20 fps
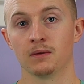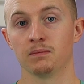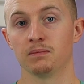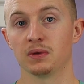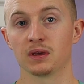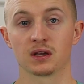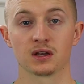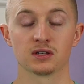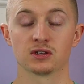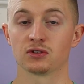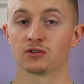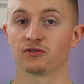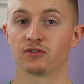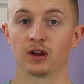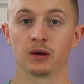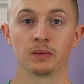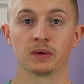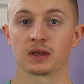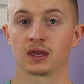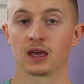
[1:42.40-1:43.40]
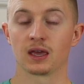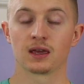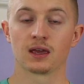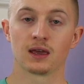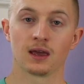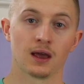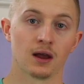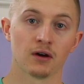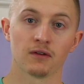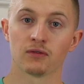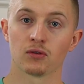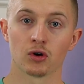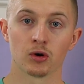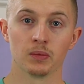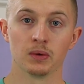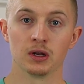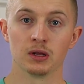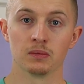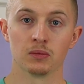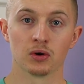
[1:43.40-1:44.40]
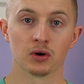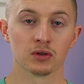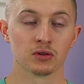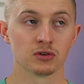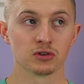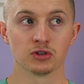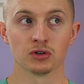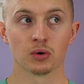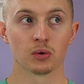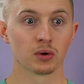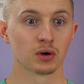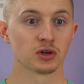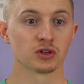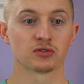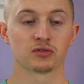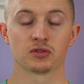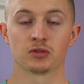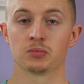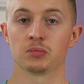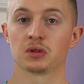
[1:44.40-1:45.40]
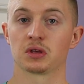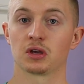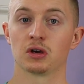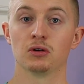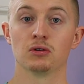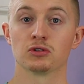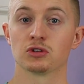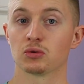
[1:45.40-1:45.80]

because their family can't care for them anymore and there's nowhere else for them to go.